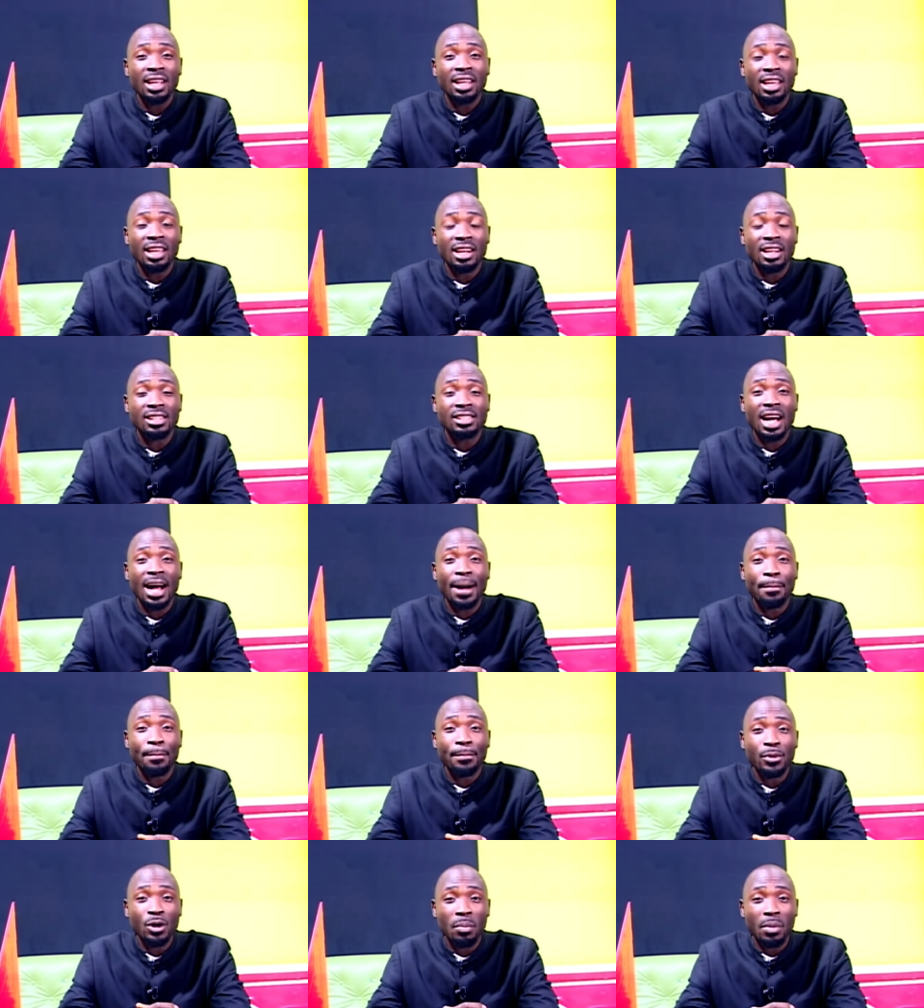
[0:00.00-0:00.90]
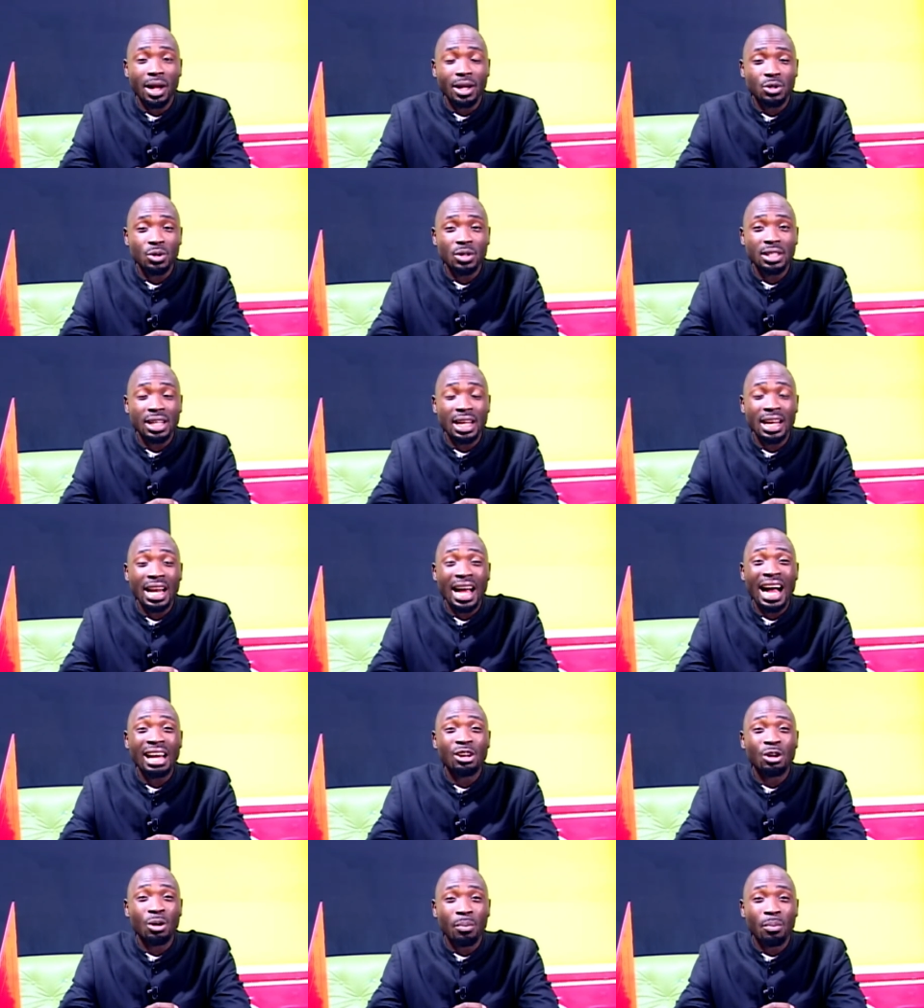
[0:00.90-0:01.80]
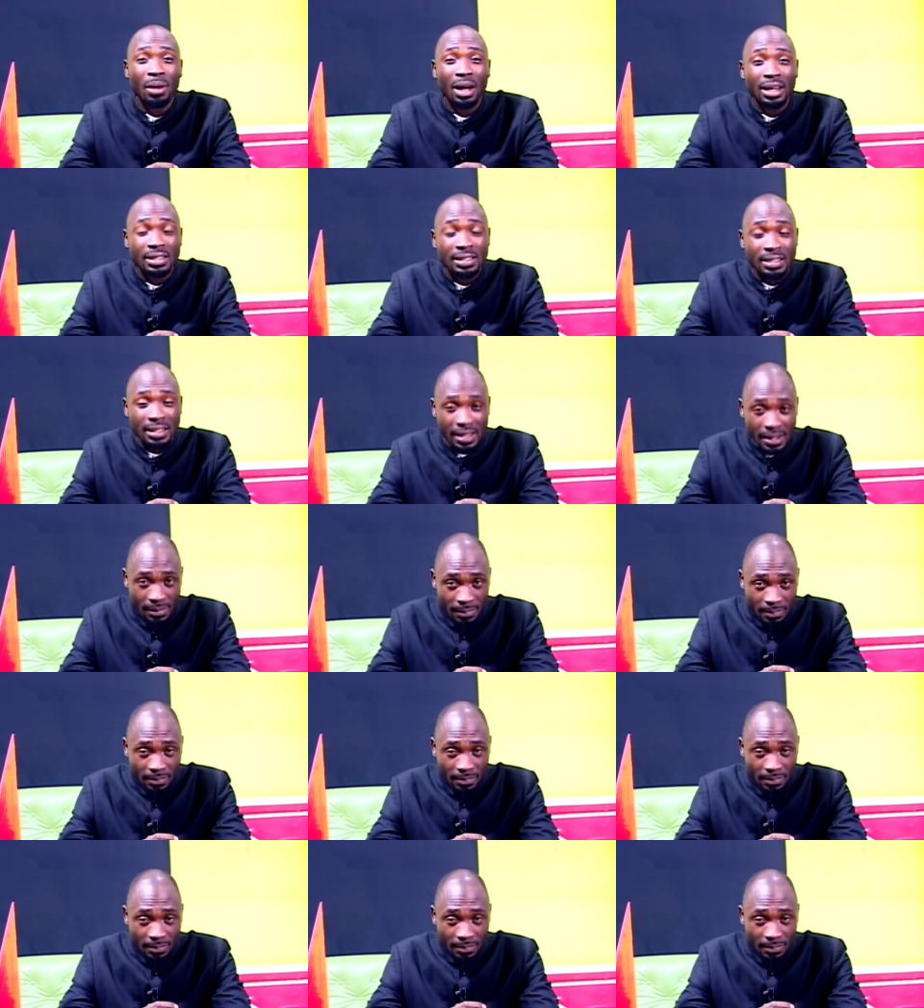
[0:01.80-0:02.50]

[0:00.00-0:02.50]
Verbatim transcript: It is abnormal, so it's an abnormality.